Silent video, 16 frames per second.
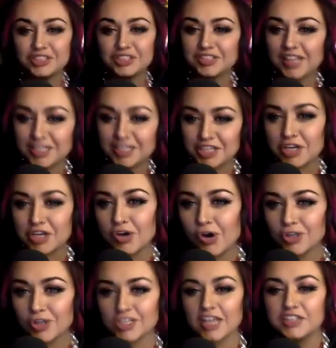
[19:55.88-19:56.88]
Classic
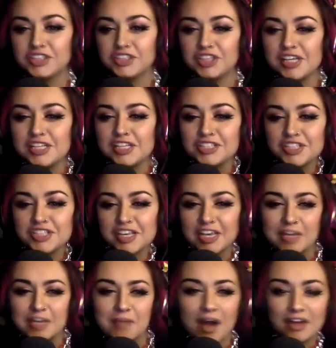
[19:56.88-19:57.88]
chords, like G, C,
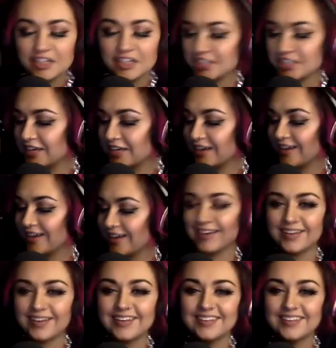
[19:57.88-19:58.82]
E minor, D, like.